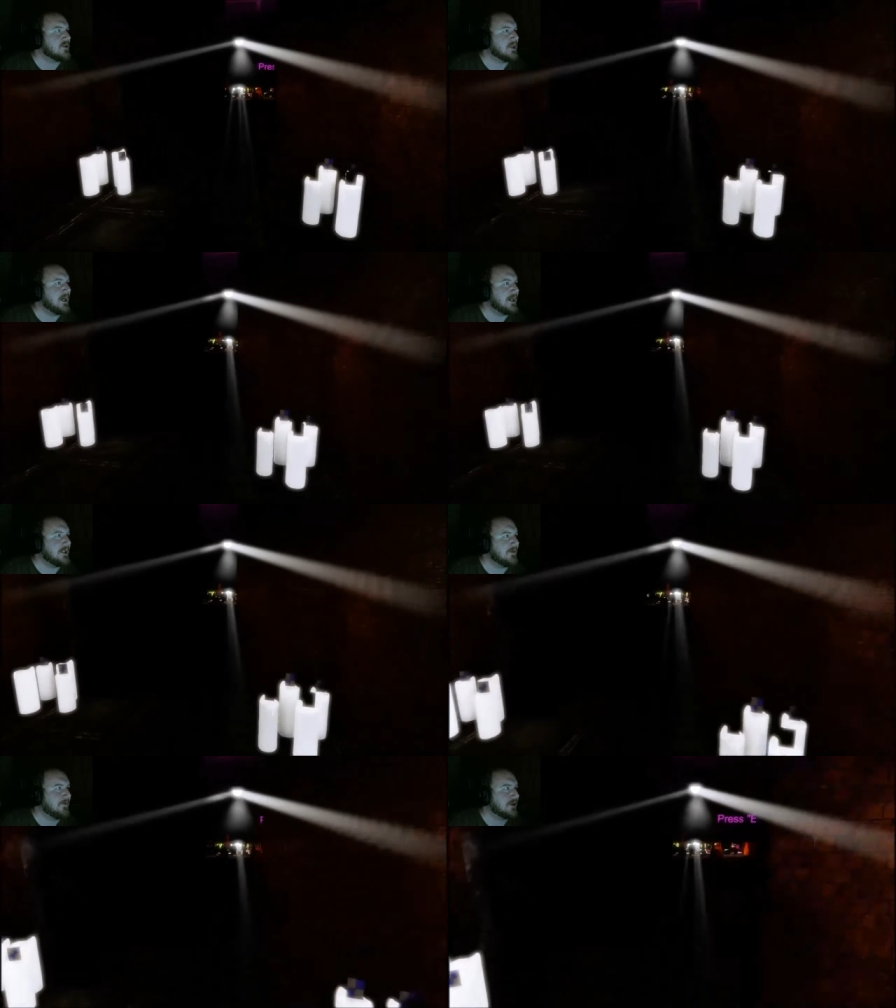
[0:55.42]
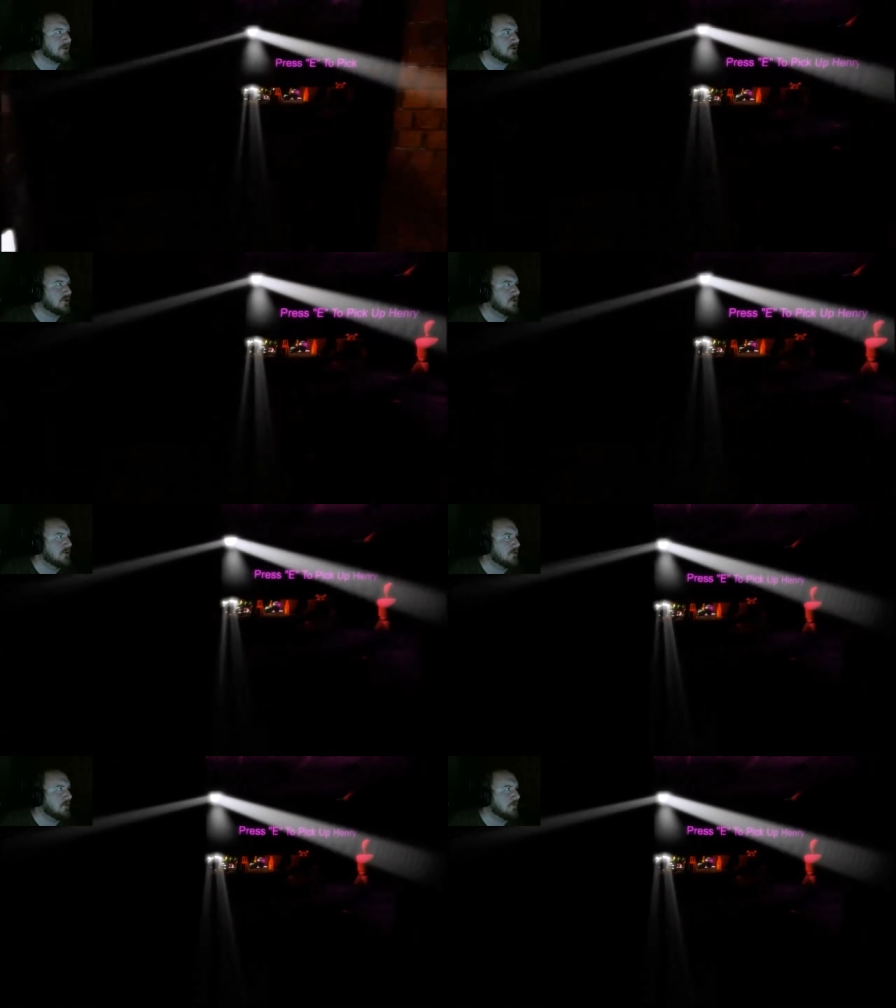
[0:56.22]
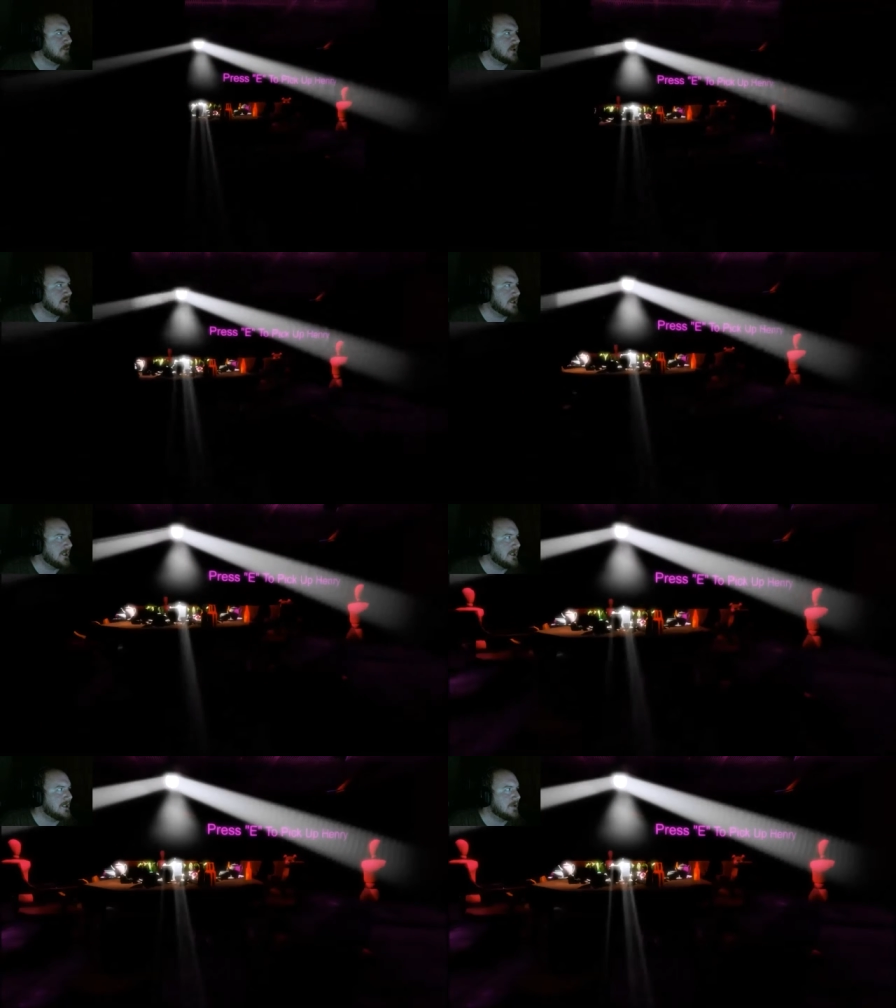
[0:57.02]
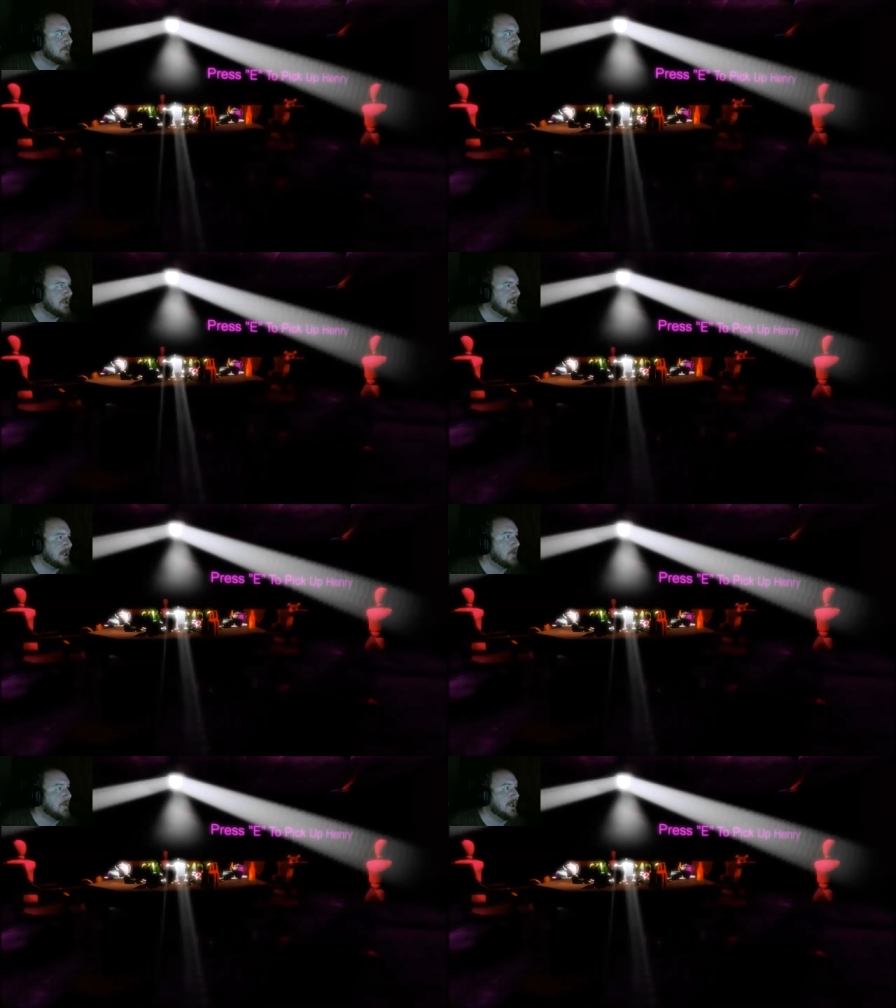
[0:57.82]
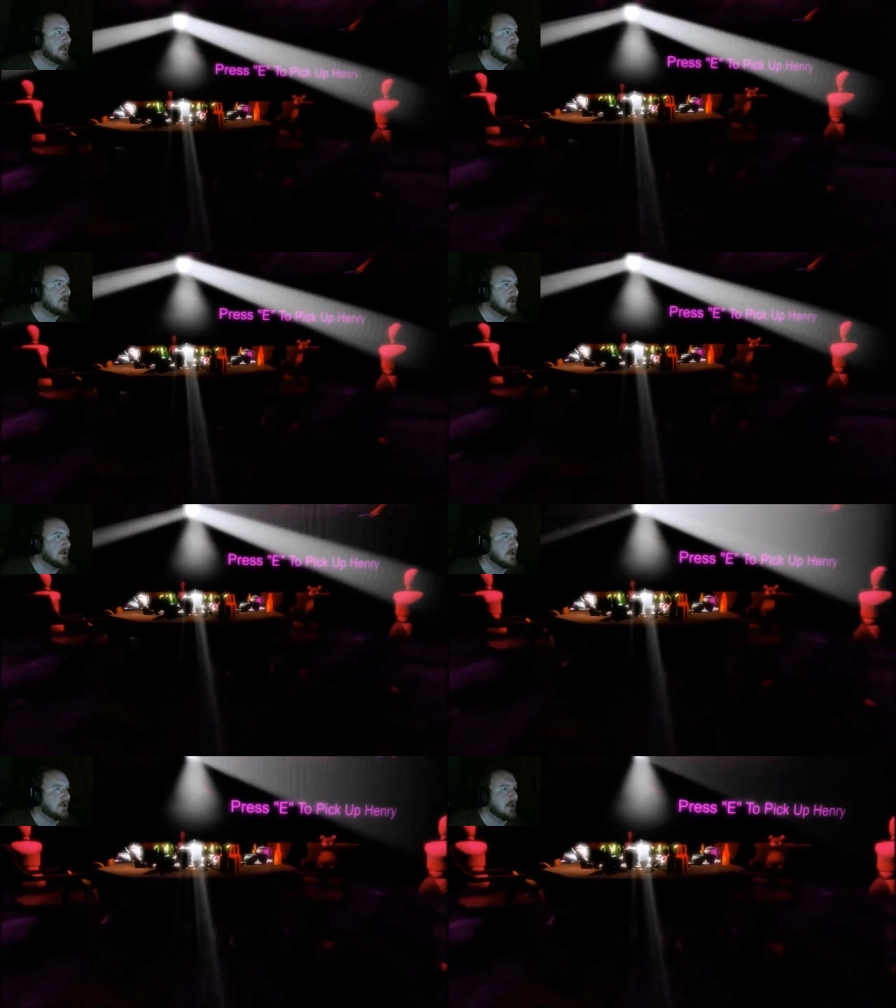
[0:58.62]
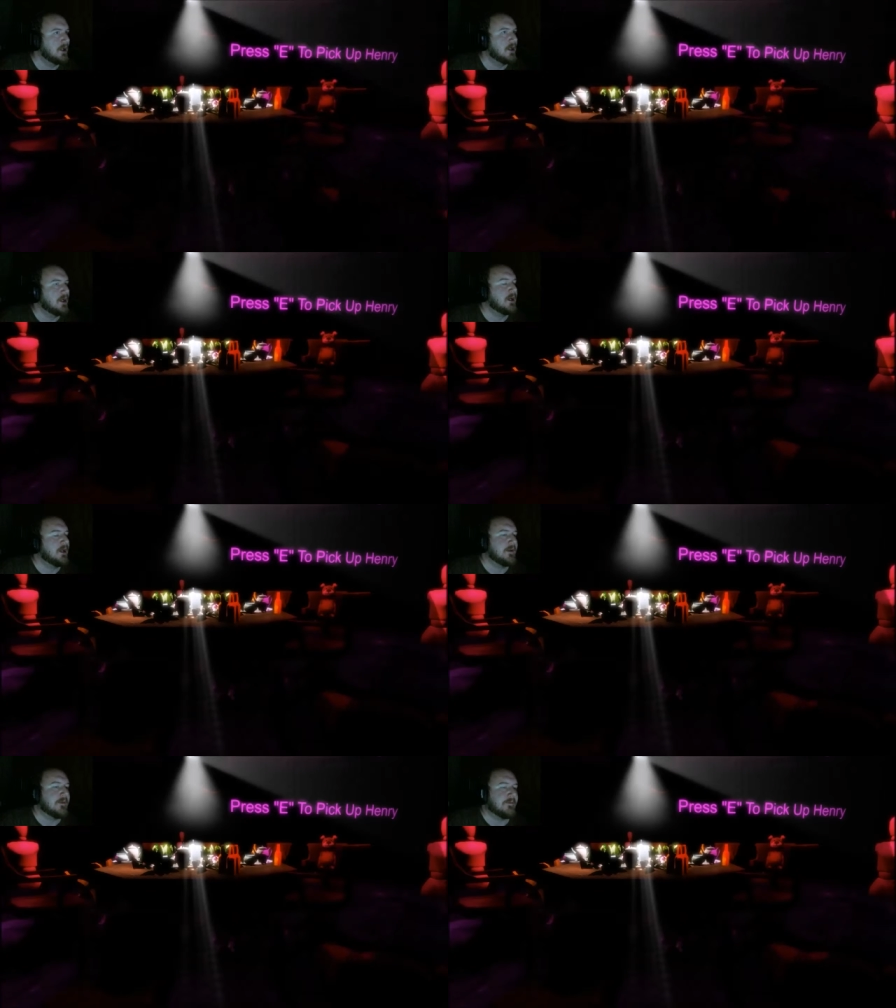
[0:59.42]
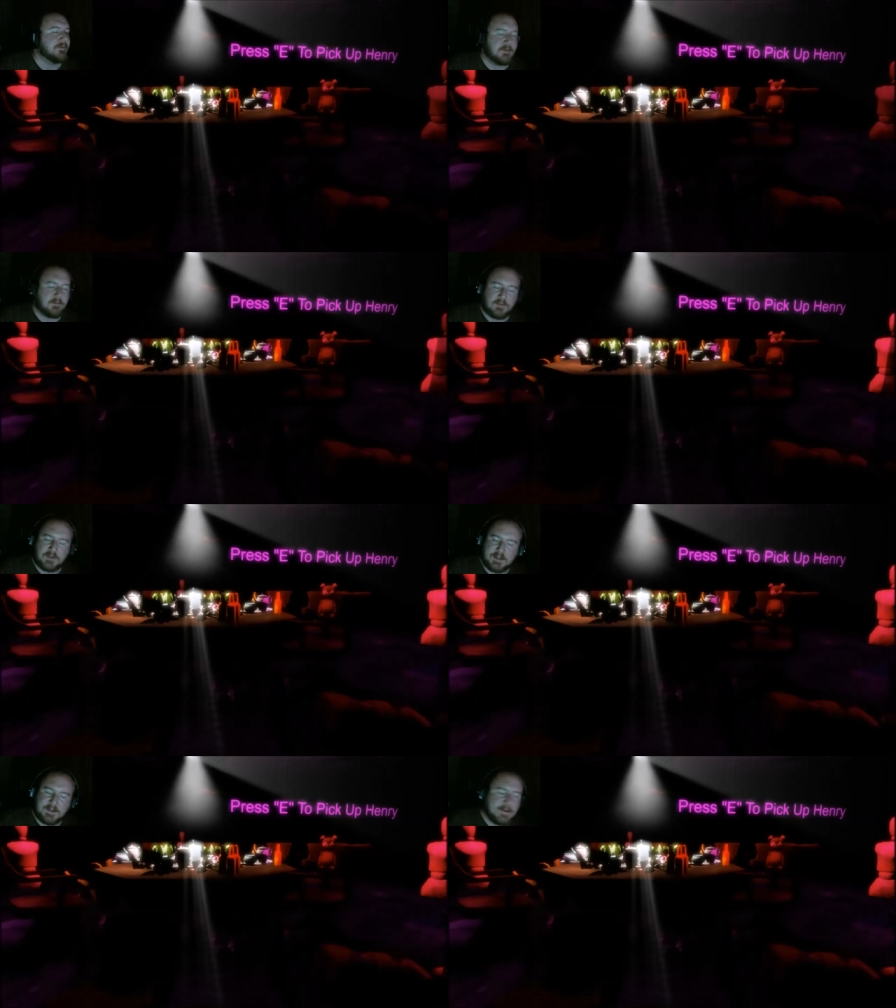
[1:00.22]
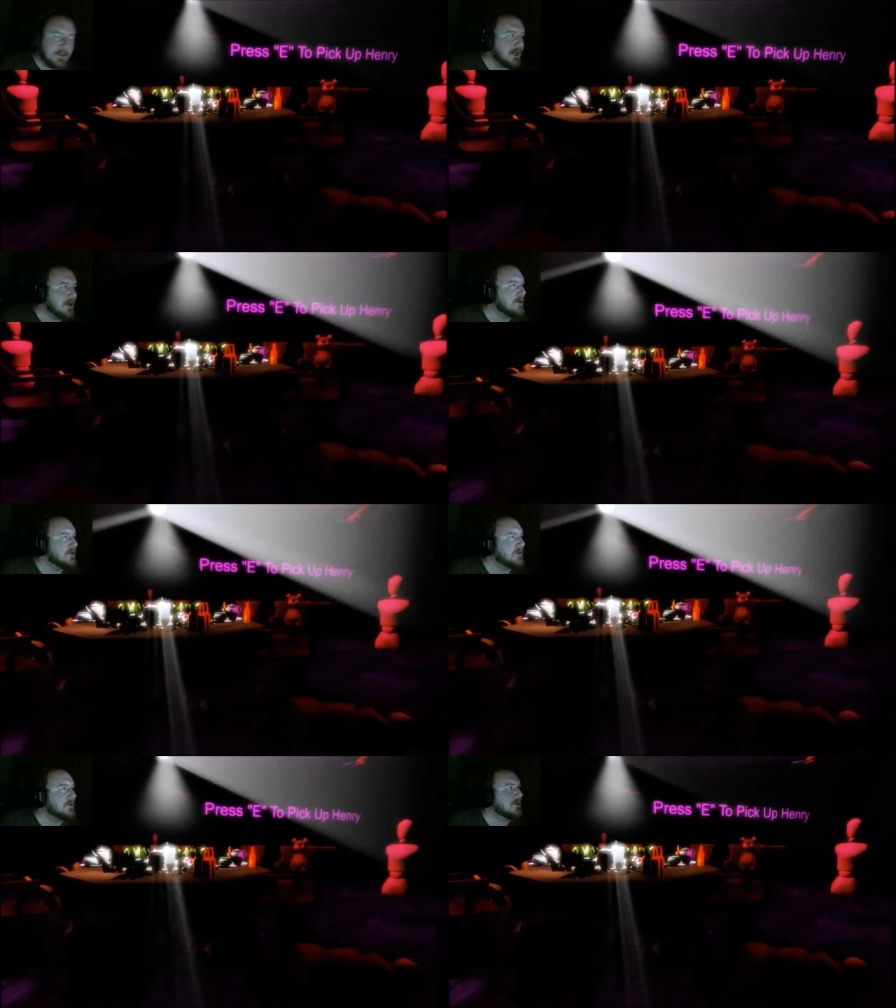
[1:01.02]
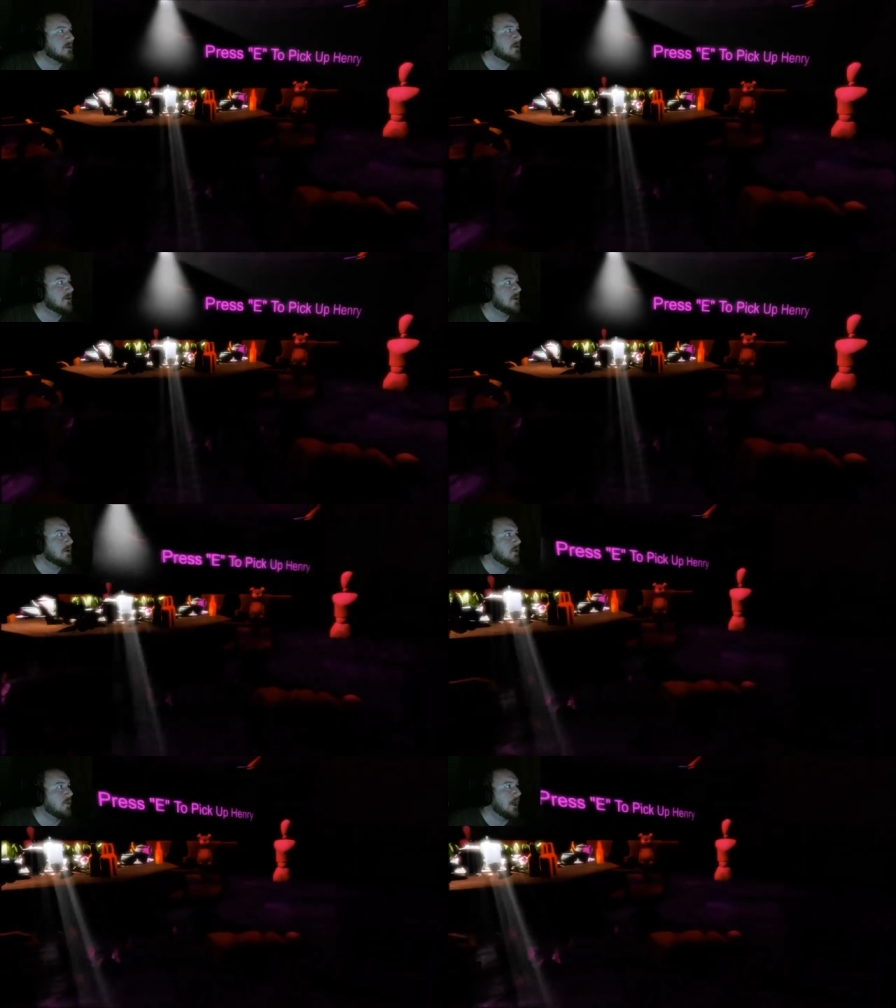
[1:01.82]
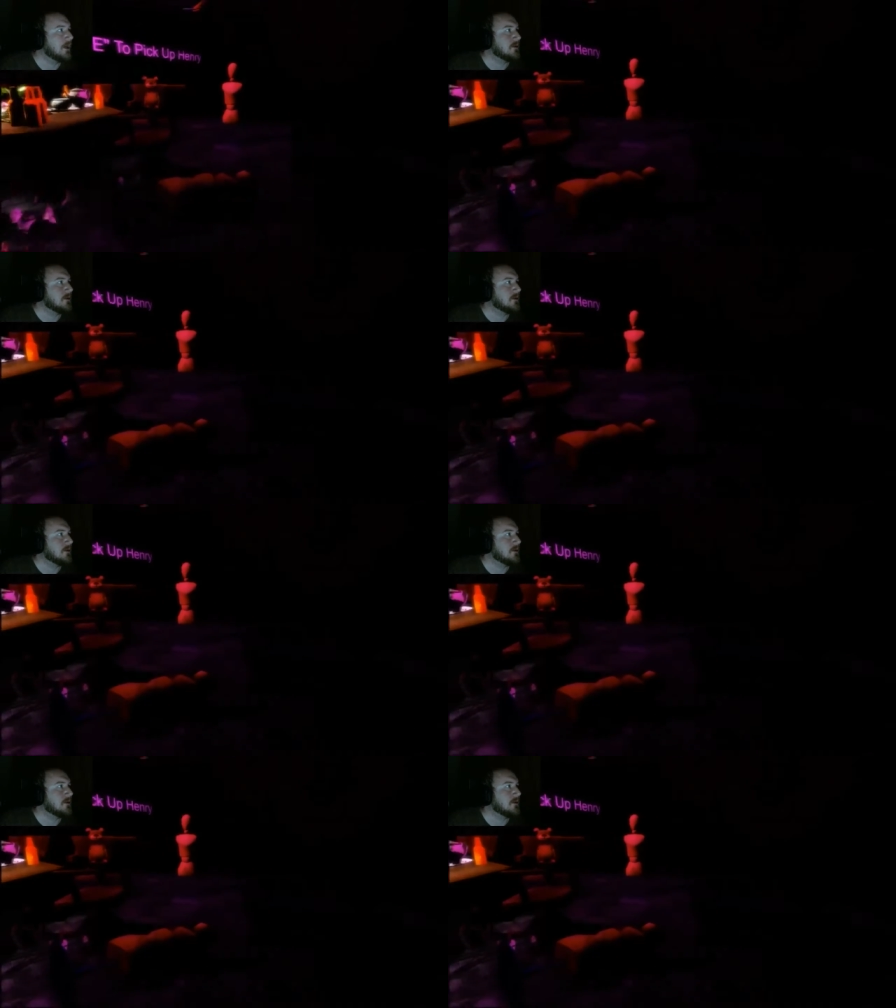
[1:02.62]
lighting effects are cool. Press E to pick up Henry. There's... There you are, Alice. What? You're